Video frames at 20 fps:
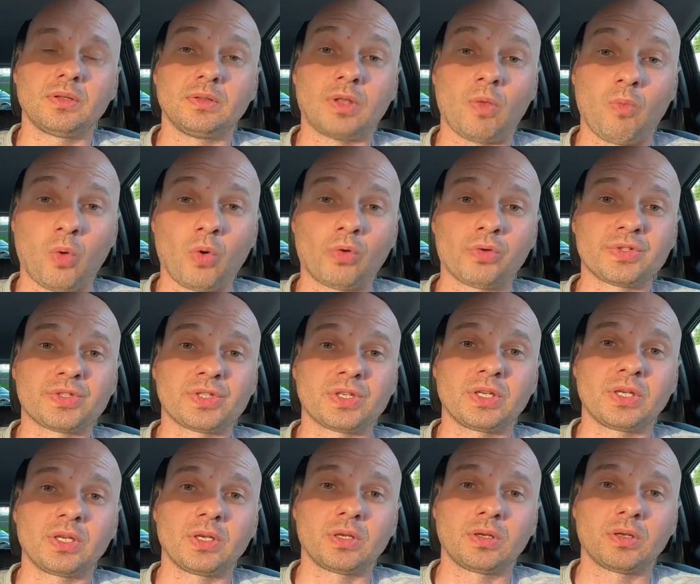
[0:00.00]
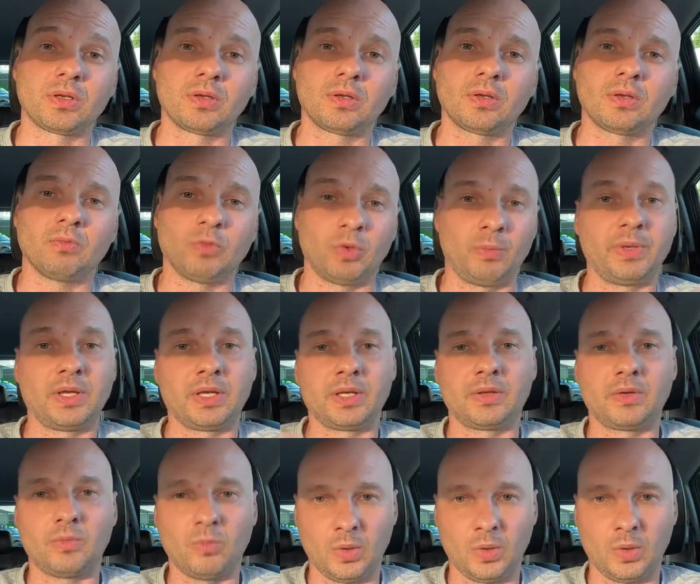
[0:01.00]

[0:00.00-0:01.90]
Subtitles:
the warranty will be